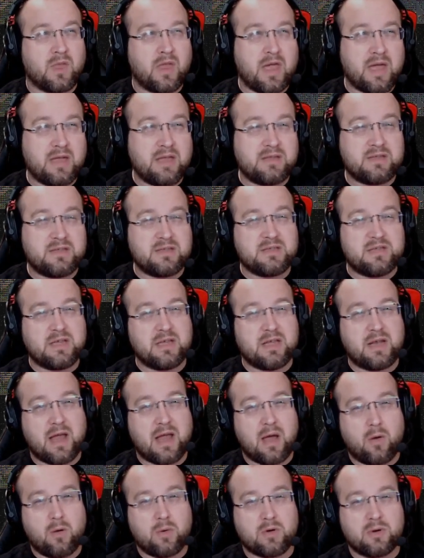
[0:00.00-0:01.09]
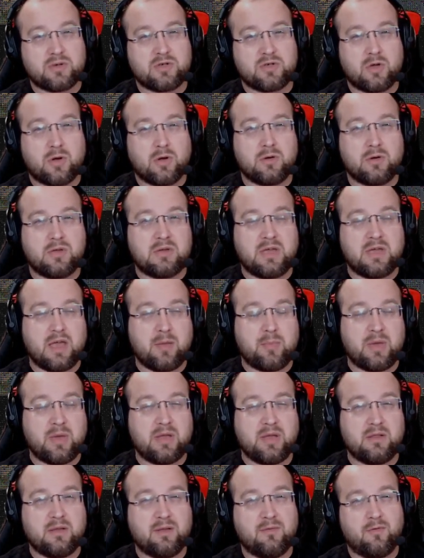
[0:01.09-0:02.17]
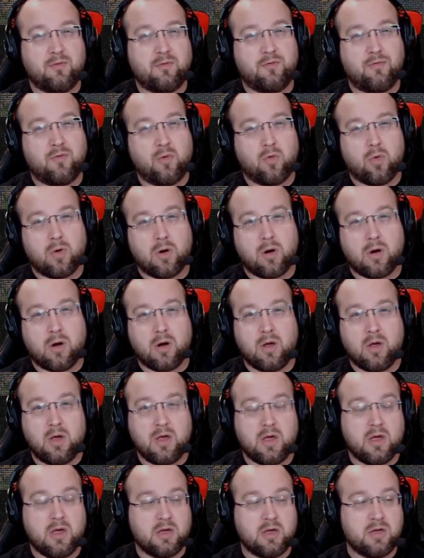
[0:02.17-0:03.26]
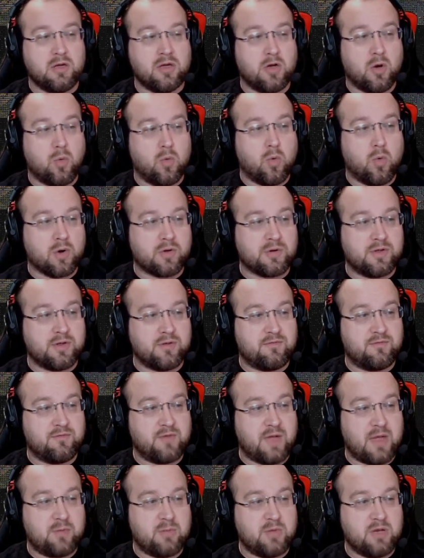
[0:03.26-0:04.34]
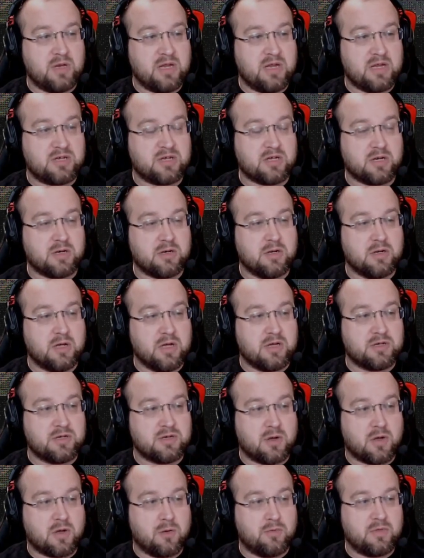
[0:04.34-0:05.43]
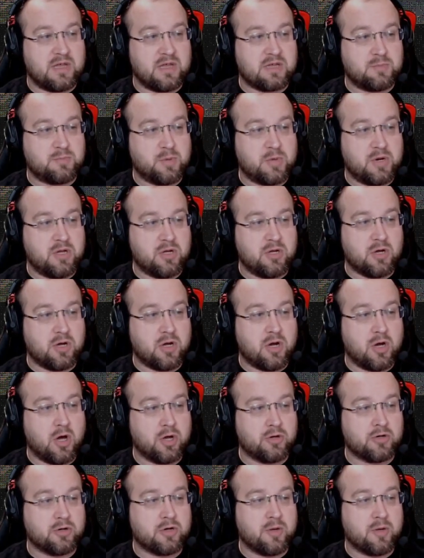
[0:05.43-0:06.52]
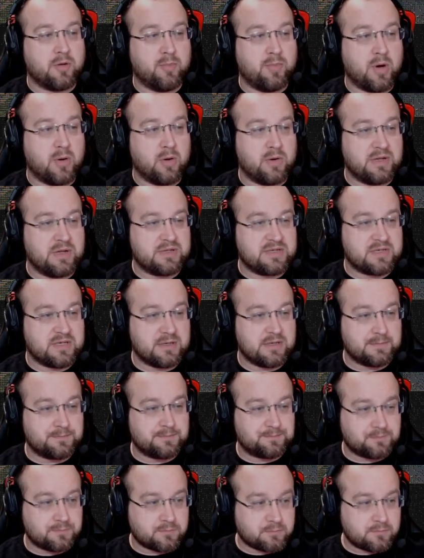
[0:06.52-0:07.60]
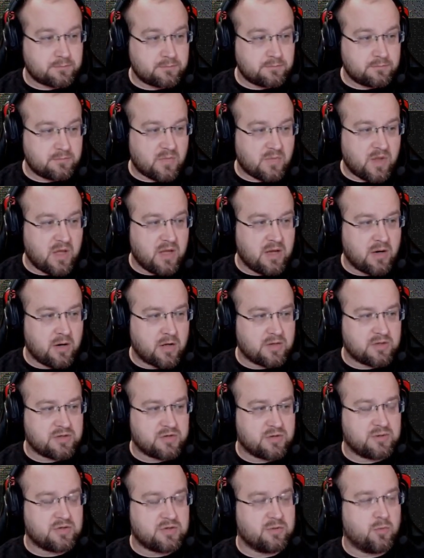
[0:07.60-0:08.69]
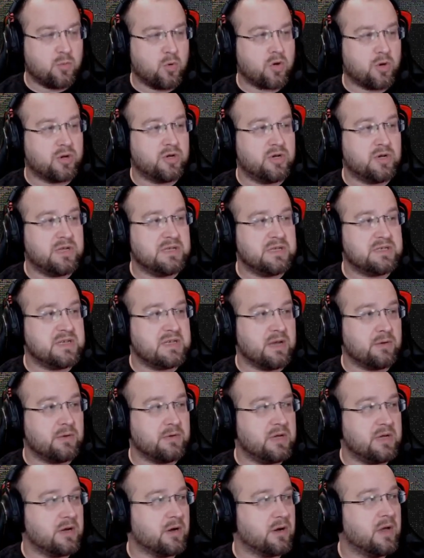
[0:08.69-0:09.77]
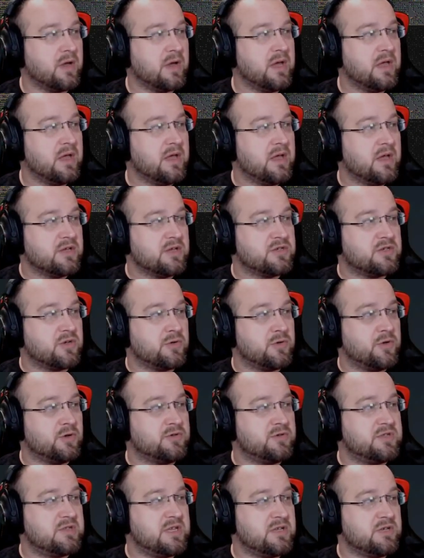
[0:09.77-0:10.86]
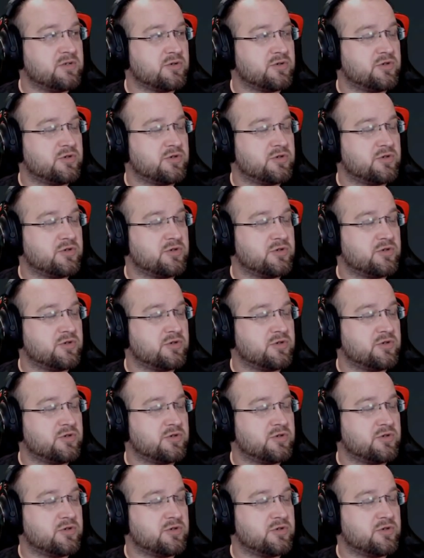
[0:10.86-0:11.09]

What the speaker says: 8 to 10 hours on campaign level 4, worth of ammunition. So that's pretty good. 100 components and also some more goodies down here. So those things are